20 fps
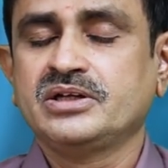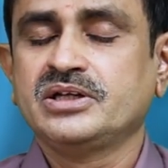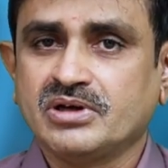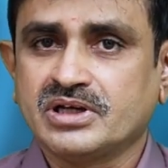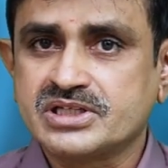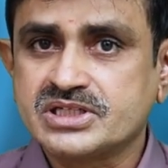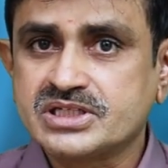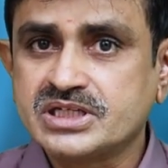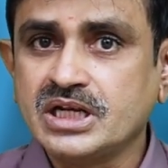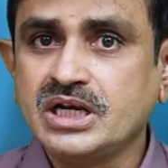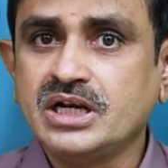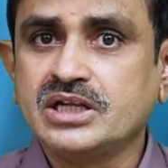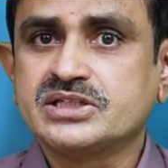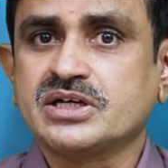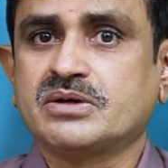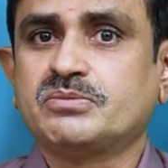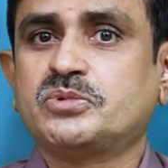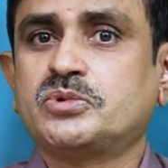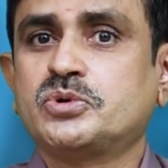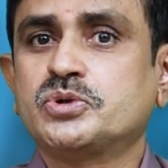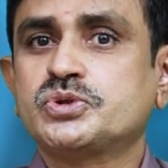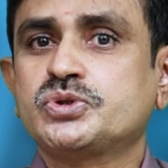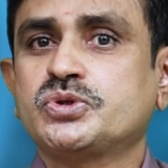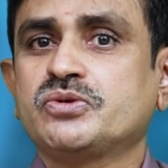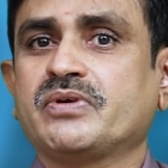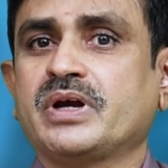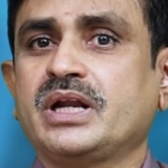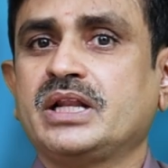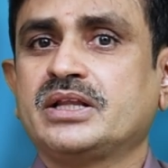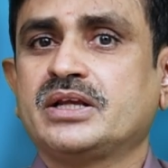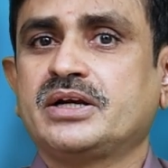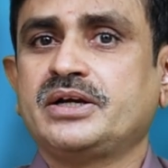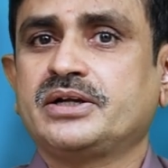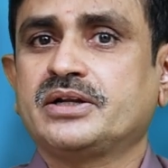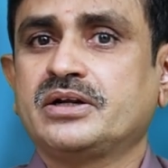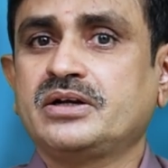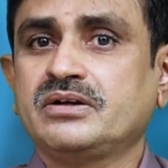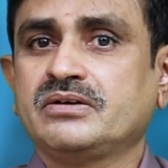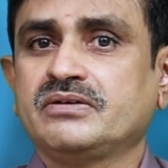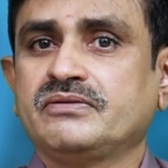you are still supposed to file the
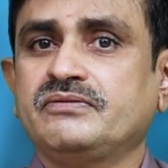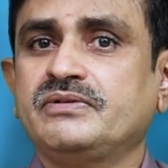return